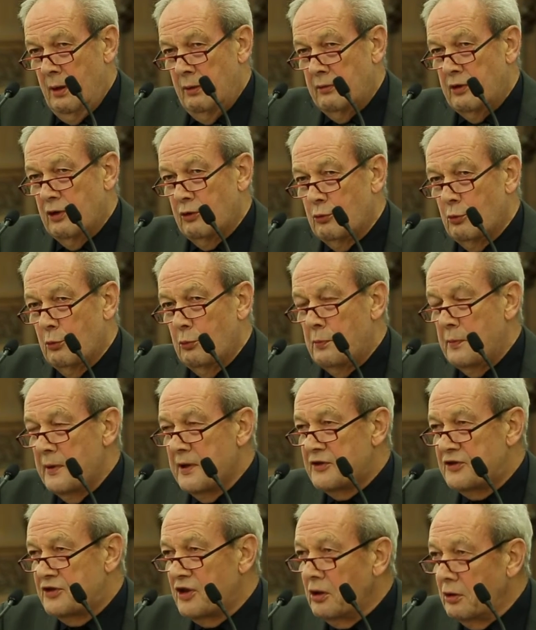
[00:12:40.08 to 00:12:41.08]
that there would be
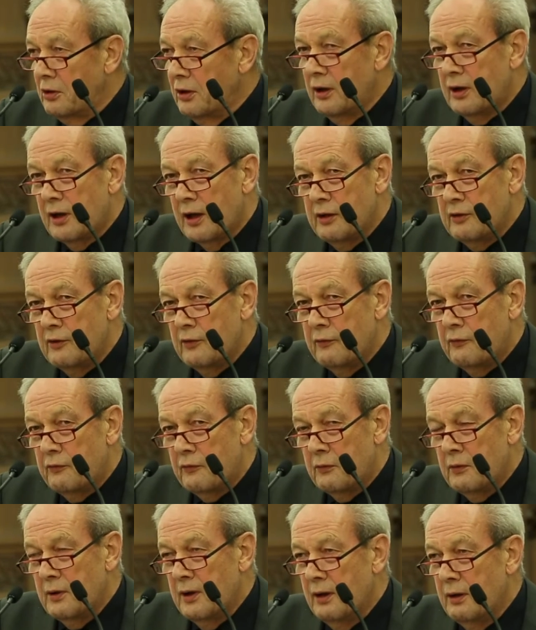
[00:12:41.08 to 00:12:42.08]
a certain kind of
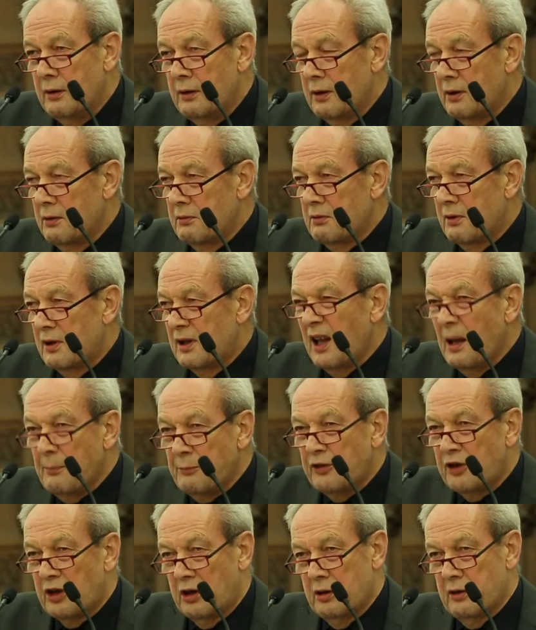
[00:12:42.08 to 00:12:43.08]

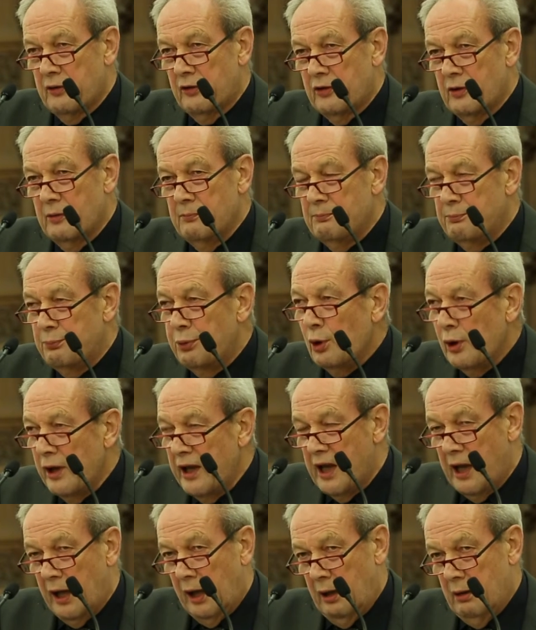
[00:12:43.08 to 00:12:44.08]
clumsiness and
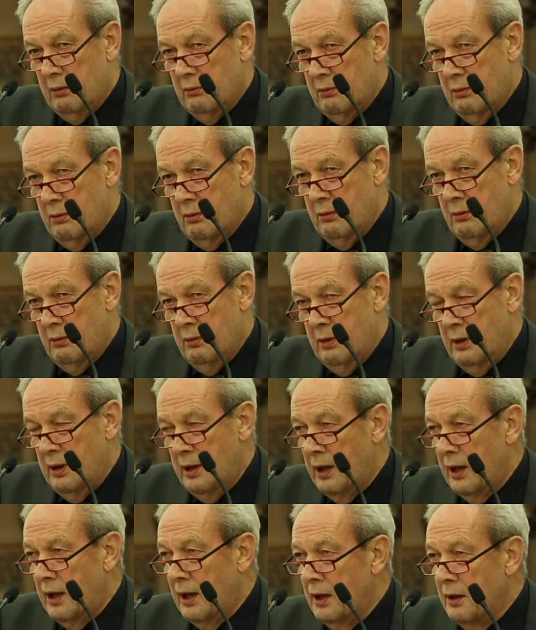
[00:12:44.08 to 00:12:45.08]
bullying
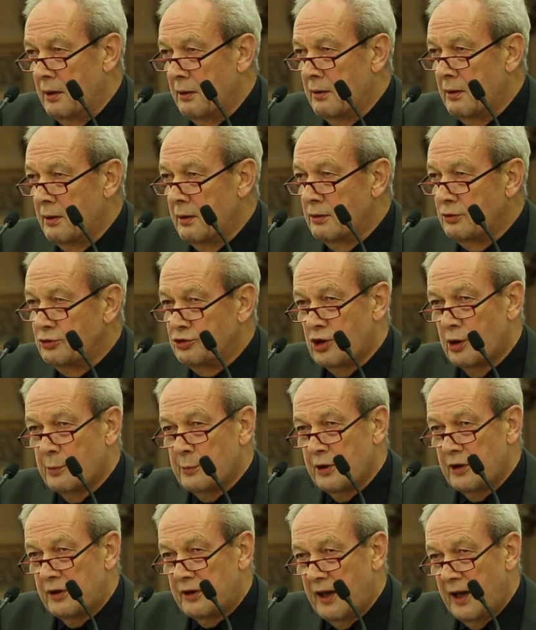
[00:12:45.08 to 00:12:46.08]
in
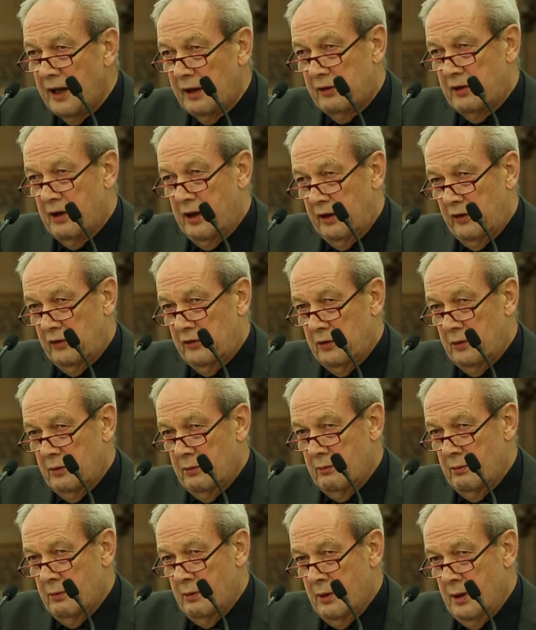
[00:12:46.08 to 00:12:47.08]
German tactics.
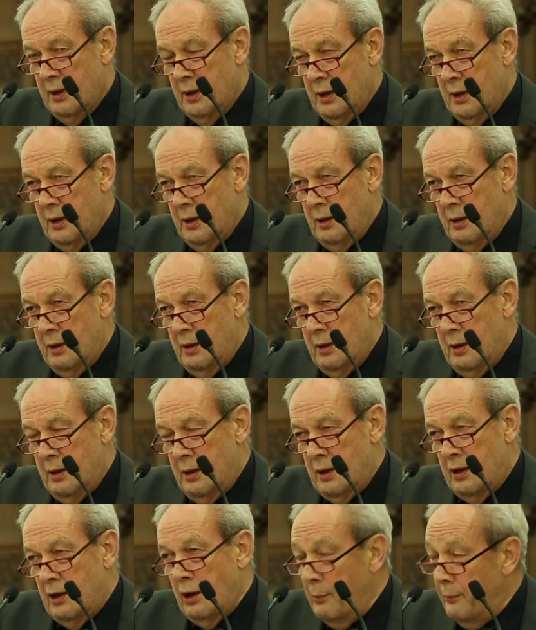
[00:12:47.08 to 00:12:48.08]

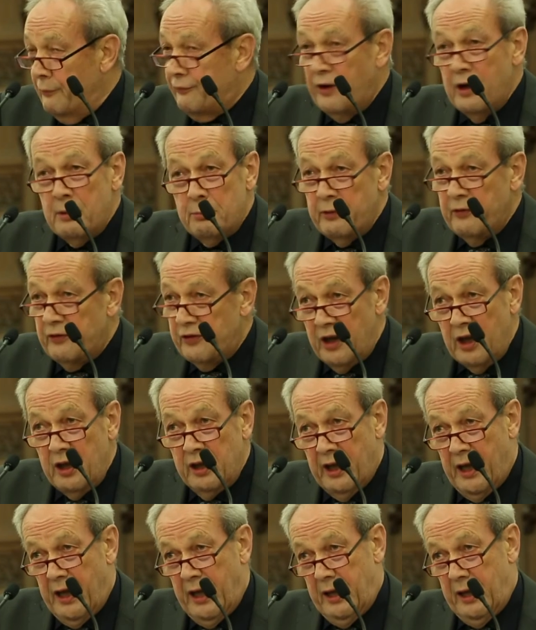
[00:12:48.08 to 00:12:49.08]
Now, I'm afraid we've seen